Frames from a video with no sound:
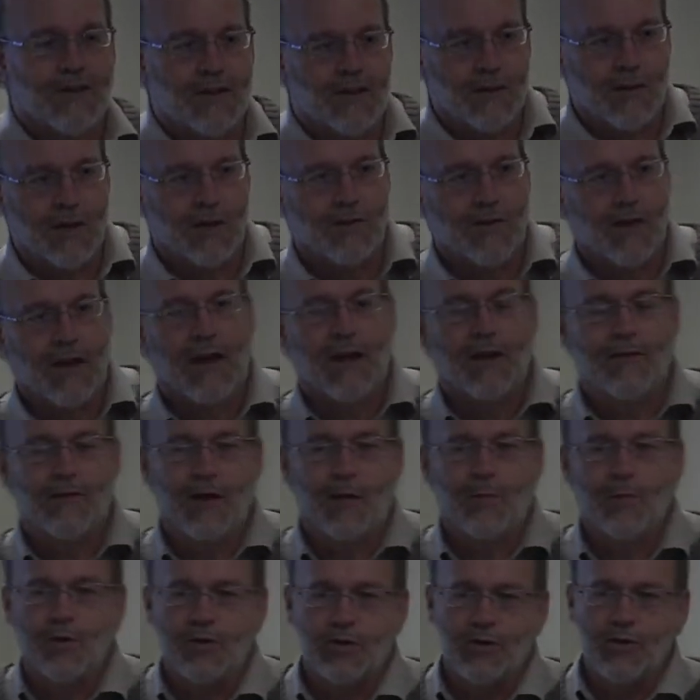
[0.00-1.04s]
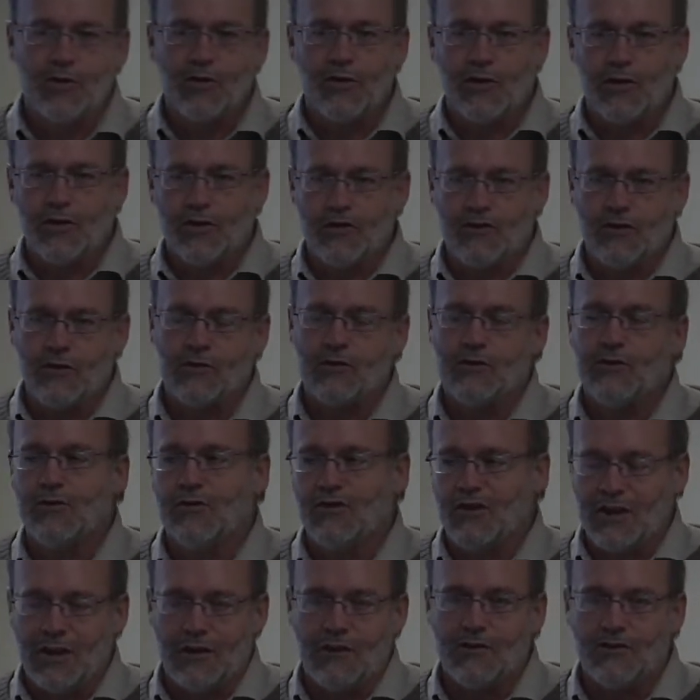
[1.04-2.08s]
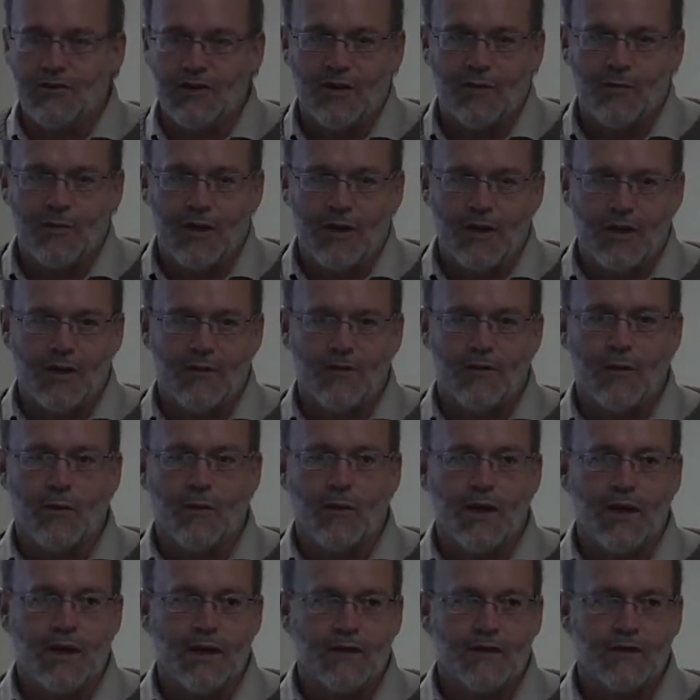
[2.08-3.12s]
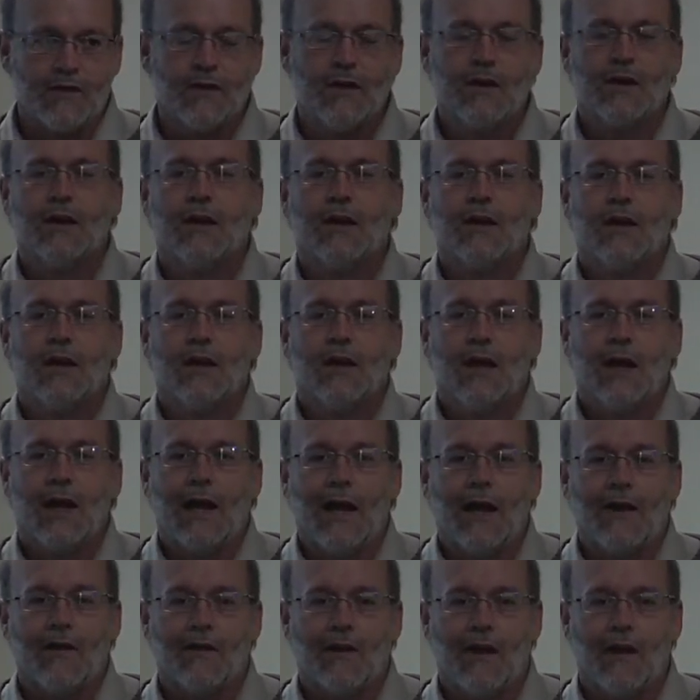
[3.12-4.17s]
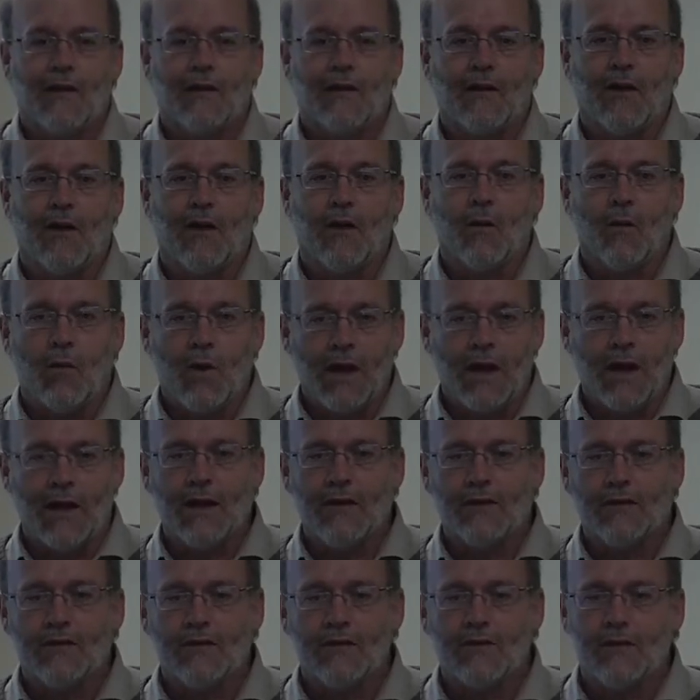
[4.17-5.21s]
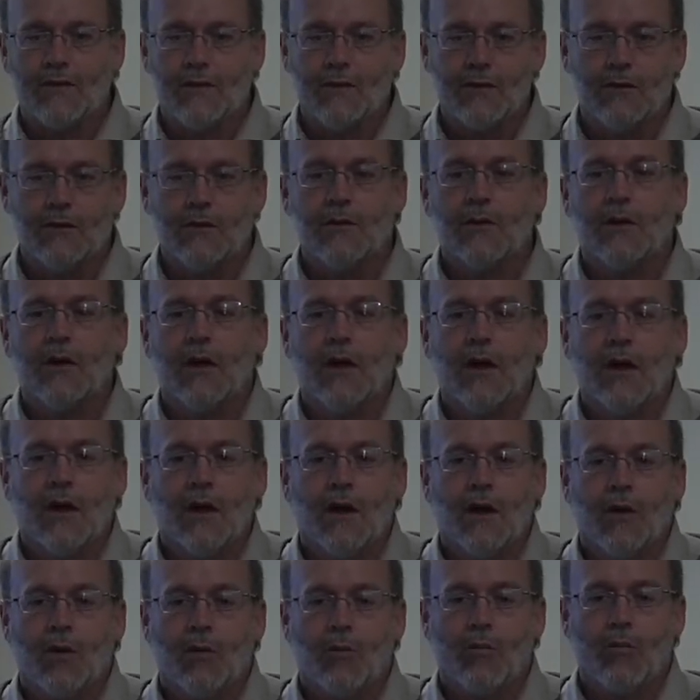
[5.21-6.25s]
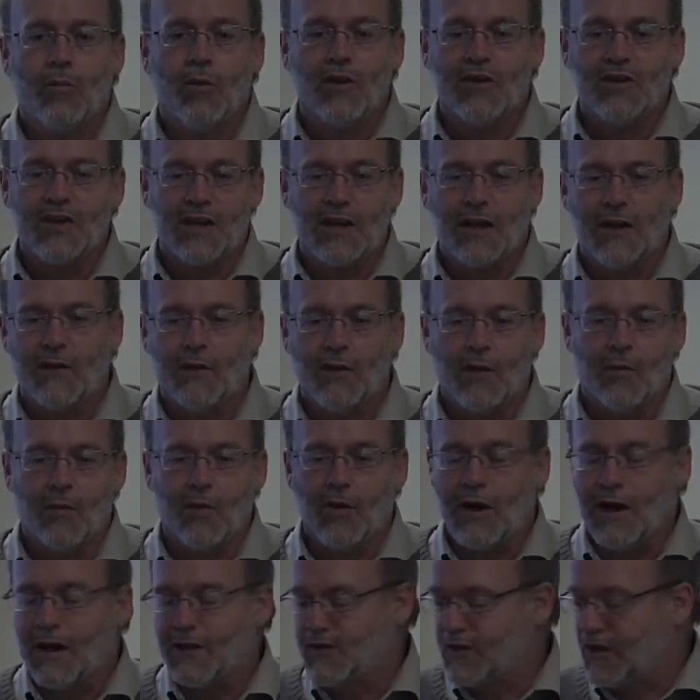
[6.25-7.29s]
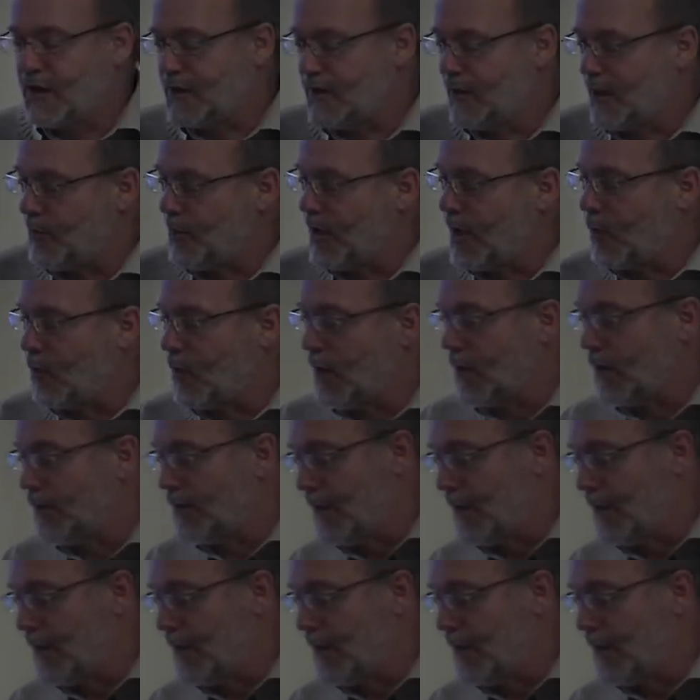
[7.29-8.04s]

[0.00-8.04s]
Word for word: that you have a lot of opportunities. You use energy in many different ways. And there are ways to put together a project that may work